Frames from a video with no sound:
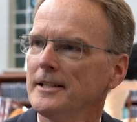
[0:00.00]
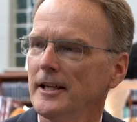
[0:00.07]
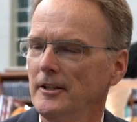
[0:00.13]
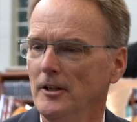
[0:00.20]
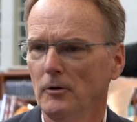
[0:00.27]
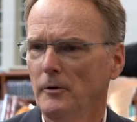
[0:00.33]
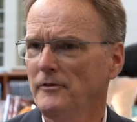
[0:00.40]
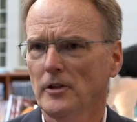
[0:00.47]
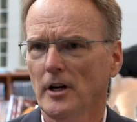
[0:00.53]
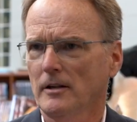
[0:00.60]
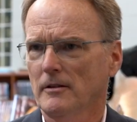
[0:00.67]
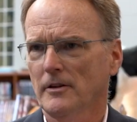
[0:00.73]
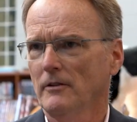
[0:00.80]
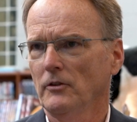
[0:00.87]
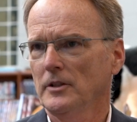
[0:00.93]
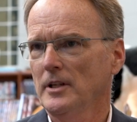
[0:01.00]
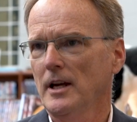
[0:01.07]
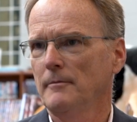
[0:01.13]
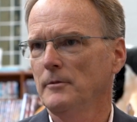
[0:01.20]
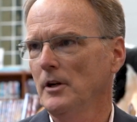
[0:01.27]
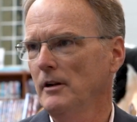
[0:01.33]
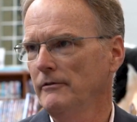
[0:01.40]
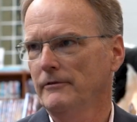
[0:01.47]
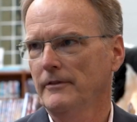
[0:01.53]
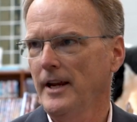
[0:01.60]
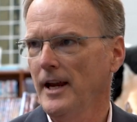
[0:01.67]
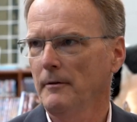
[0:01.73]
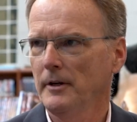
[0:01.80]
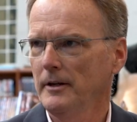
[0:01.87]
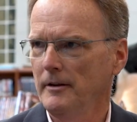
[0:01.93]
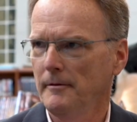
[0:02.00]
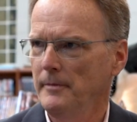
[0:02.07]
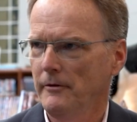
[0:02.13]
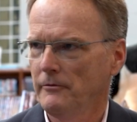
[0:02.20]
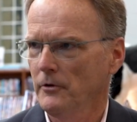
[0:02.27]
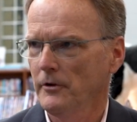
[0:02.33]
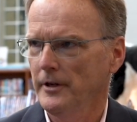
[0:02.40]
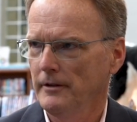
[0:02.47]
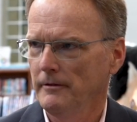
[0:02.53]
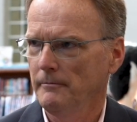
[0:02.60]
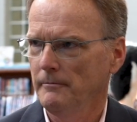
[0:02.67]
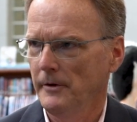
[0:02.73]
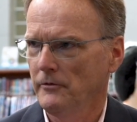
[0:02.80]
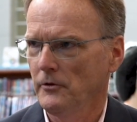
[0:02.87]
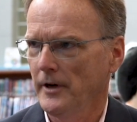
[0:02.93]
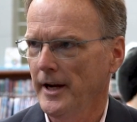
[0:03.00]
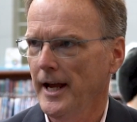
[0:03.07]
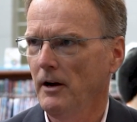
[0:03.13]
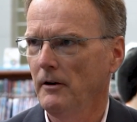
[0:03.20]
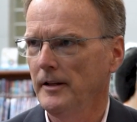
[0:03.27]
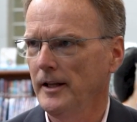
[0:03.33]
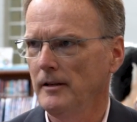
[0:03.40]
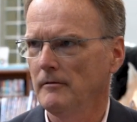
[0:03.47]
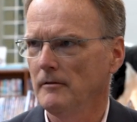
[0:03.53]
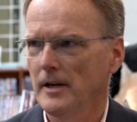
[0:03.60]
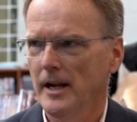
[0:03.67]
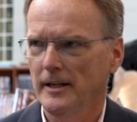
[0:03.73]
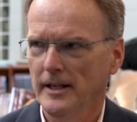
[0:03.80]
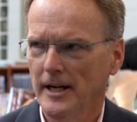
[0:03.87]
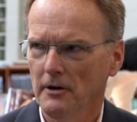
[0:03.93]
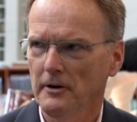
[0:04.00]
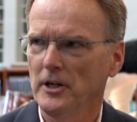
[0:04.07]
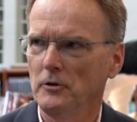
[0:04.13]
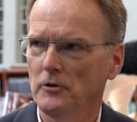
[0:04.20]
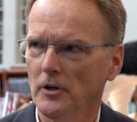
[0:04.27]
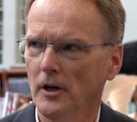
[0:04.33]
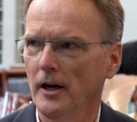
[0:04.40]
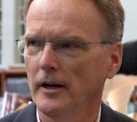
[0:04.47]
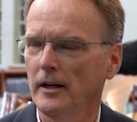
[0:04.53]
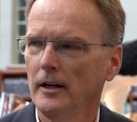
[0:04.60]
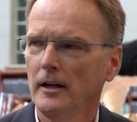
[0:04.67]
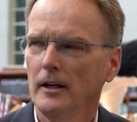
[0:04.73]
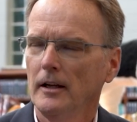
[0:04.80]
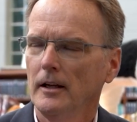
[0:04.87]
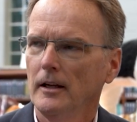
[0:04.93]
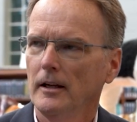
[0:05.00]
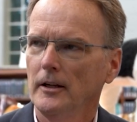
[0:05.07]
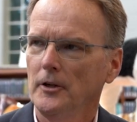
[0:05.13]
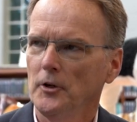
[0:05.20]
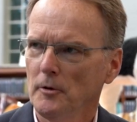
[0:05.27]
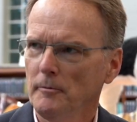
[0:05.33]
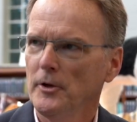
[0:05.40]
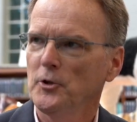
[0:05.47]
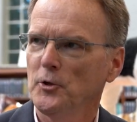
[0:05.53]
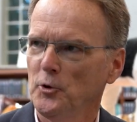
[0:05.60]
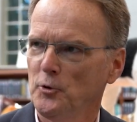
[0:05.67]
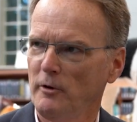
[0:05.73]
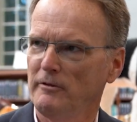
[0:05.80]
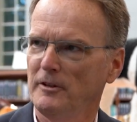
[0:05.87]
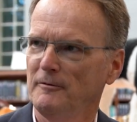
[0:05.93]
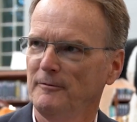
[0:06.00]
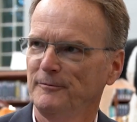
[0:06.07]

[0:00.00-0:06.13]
so, we've talked several times off camera and before now, and then hearing you talk, you're mission driven.